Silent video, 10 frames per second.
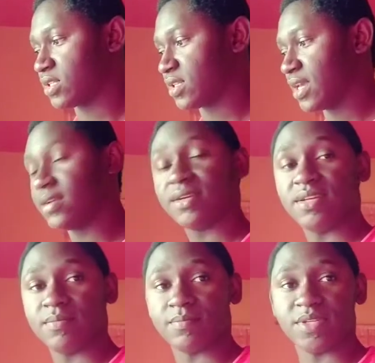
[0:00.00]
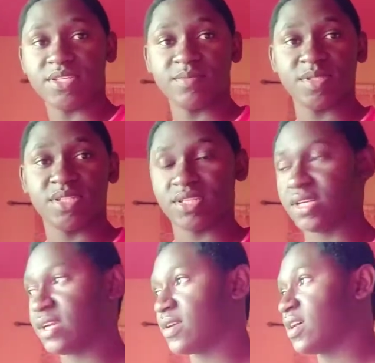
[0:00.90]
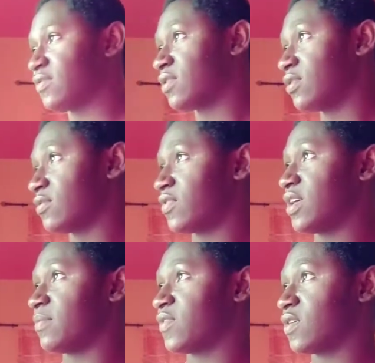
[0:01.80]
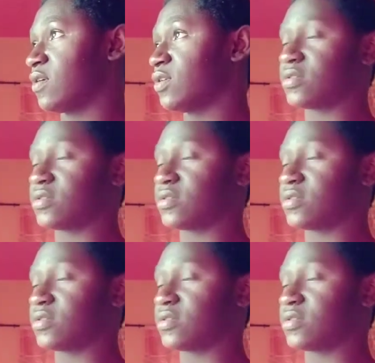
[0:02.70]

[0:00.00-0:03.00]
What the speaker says: help them, doesn't it? So they rather go for them for what they